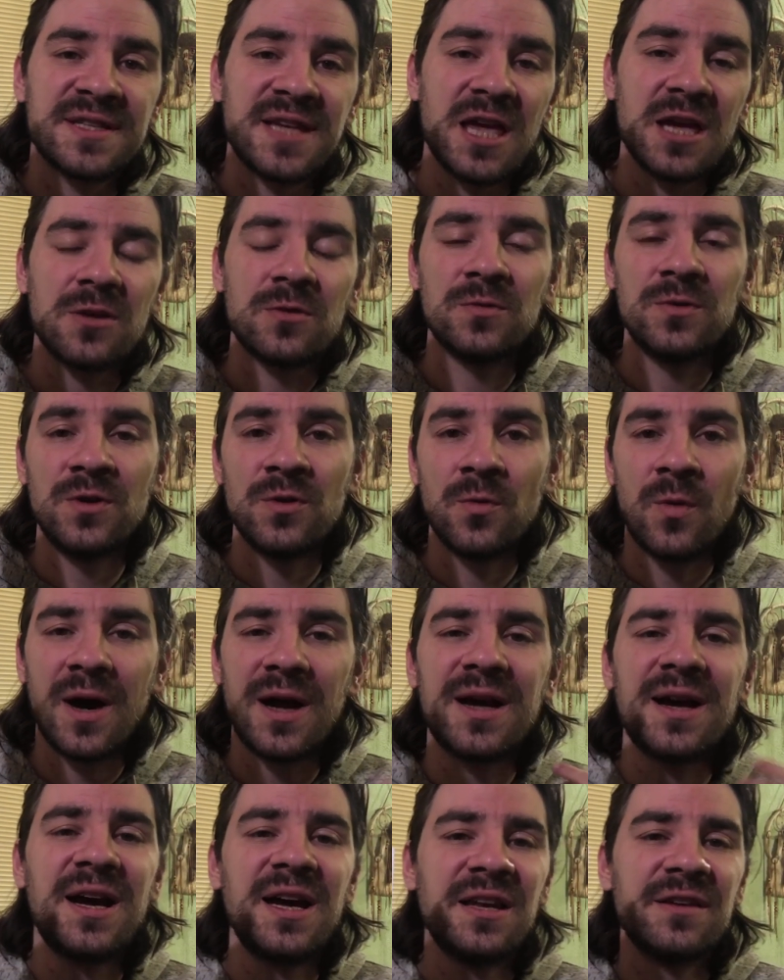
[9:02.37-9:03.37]
take on you,
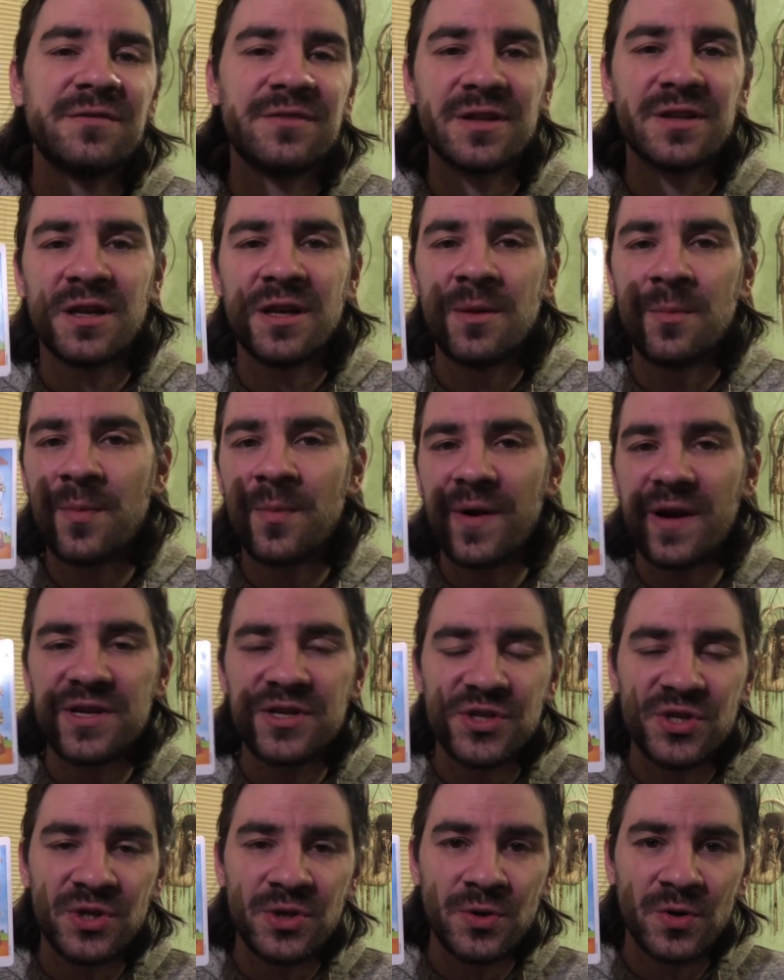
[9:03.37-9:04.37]
what kind of an
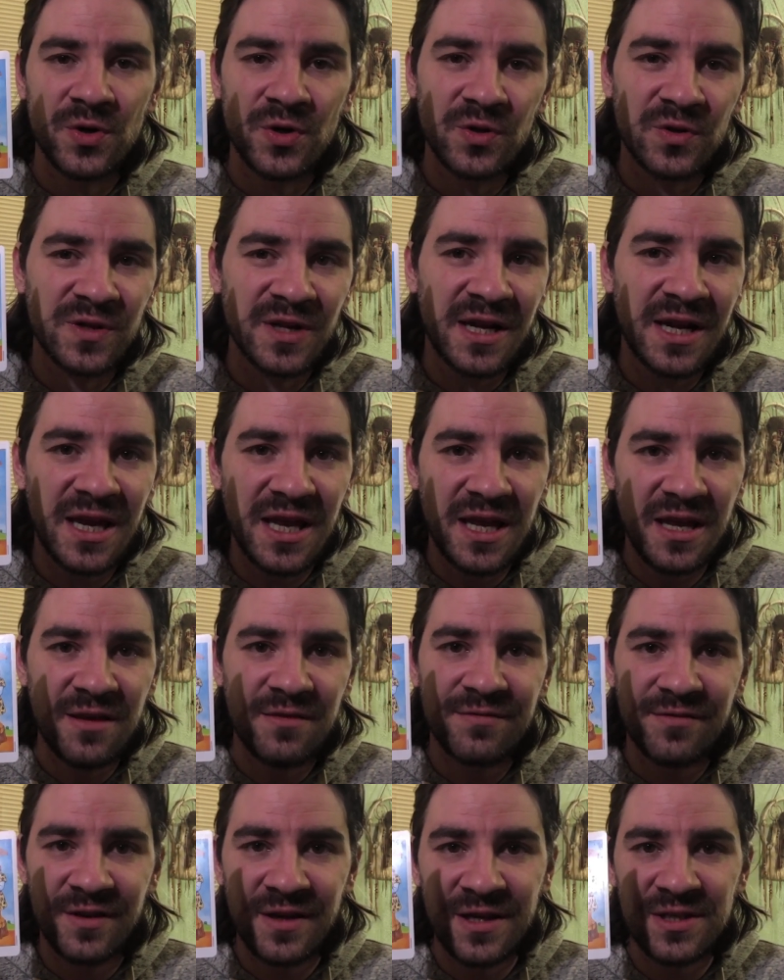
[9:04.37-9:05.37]
impression you're gonna
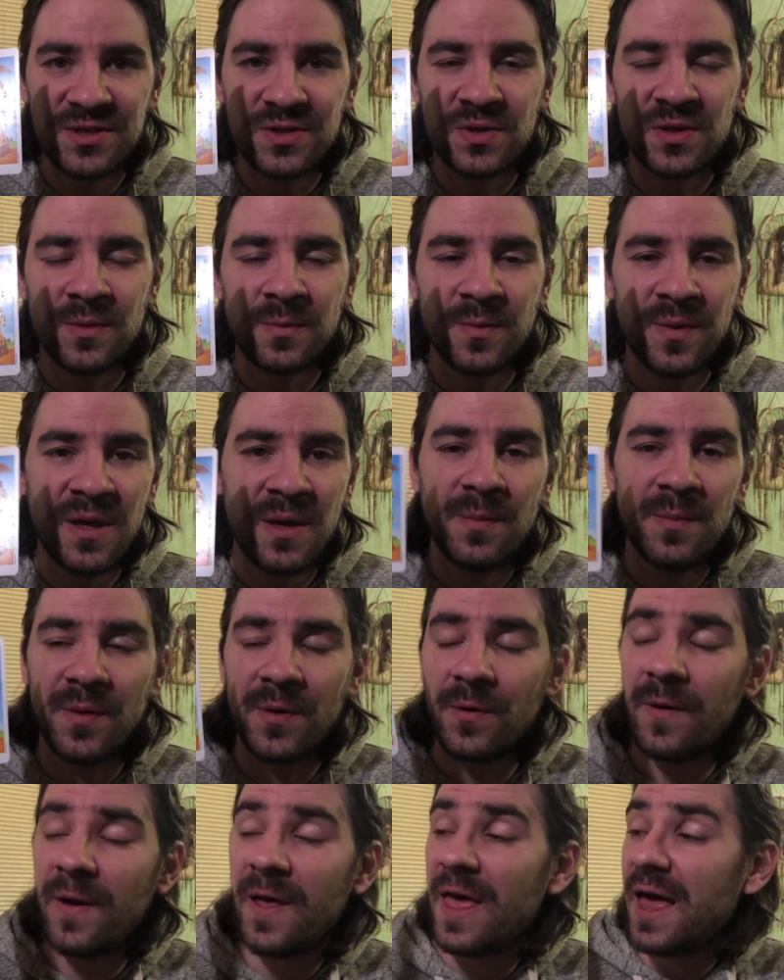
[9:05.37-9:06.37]
leave into the
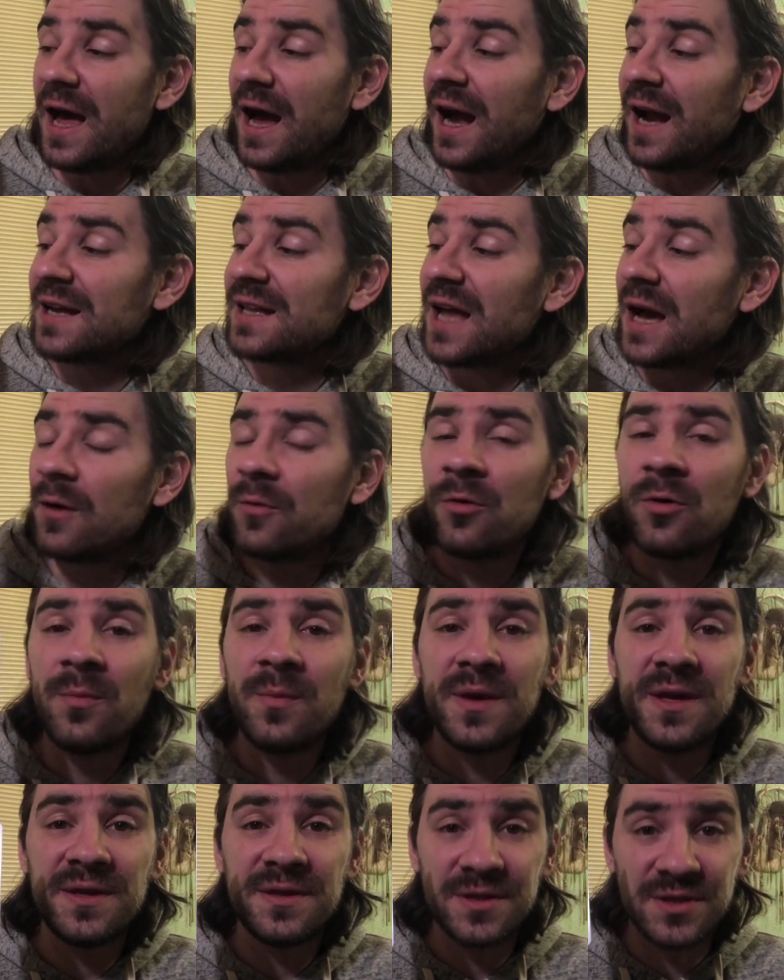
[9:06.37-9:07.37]
people, and that will
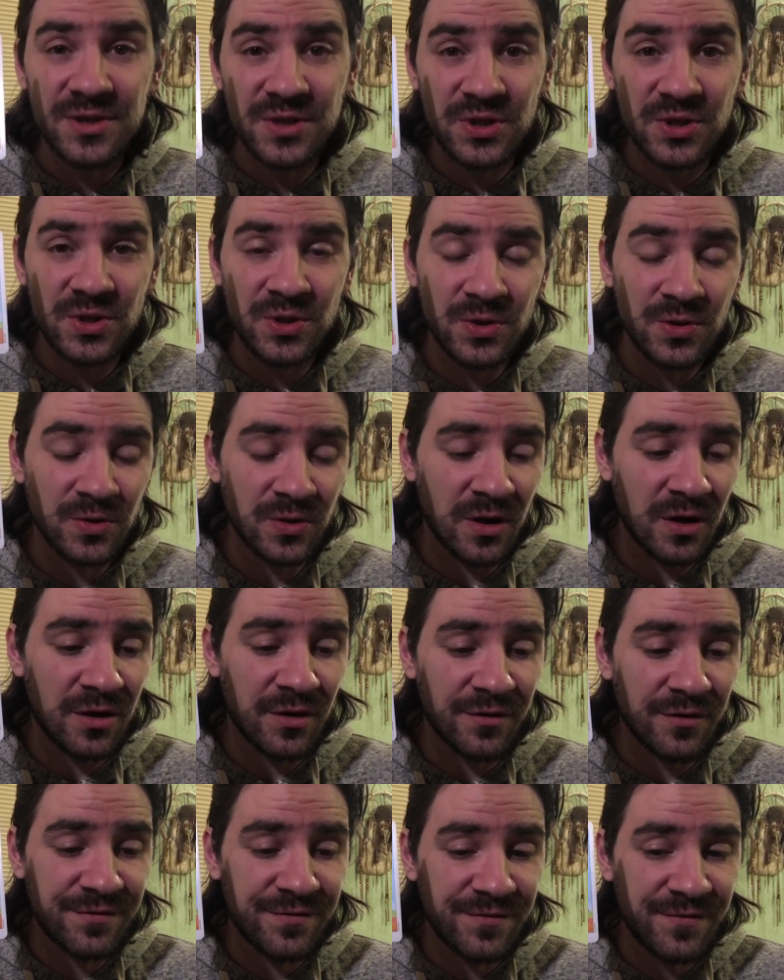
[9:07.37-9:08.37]
be the Two
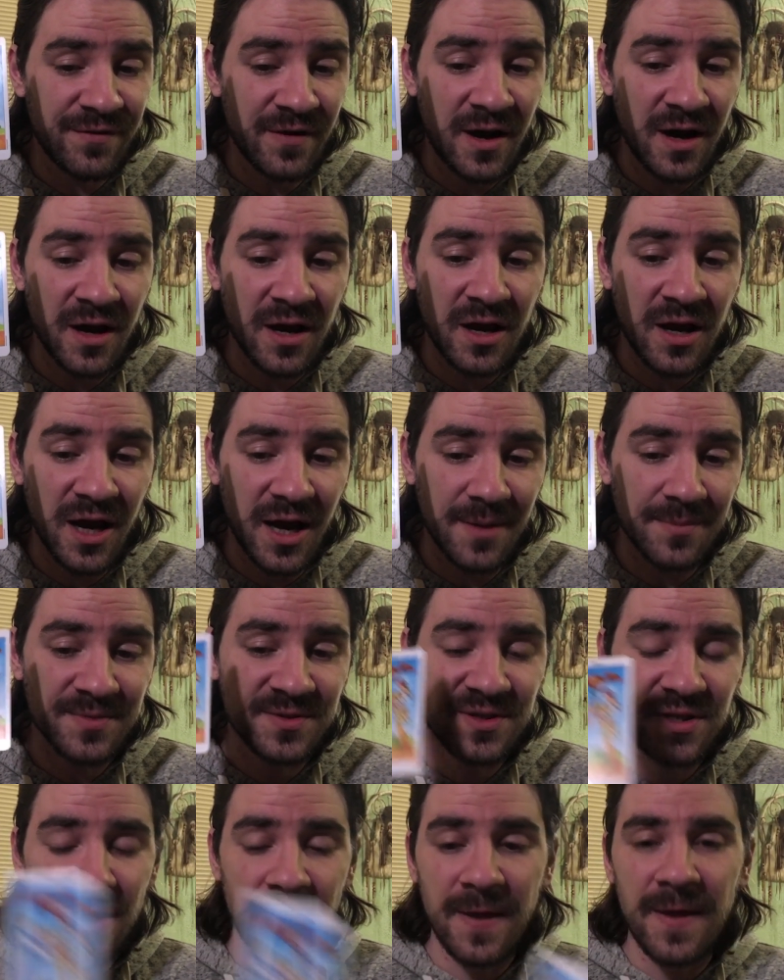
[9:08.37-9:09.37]
of
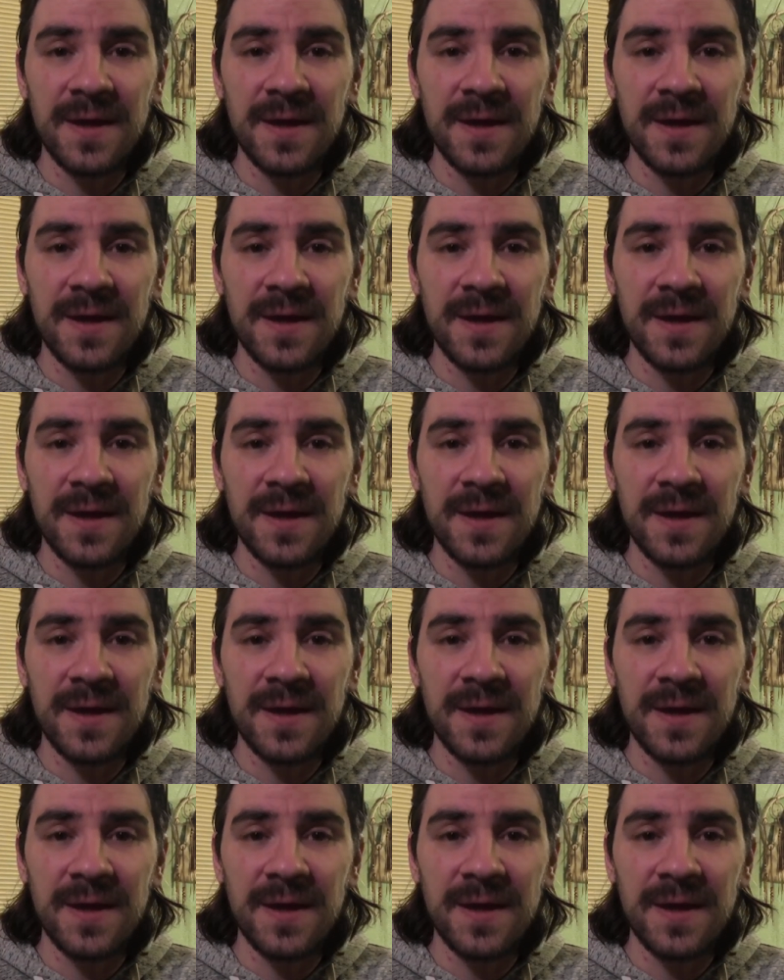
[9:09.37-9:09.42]
Cups.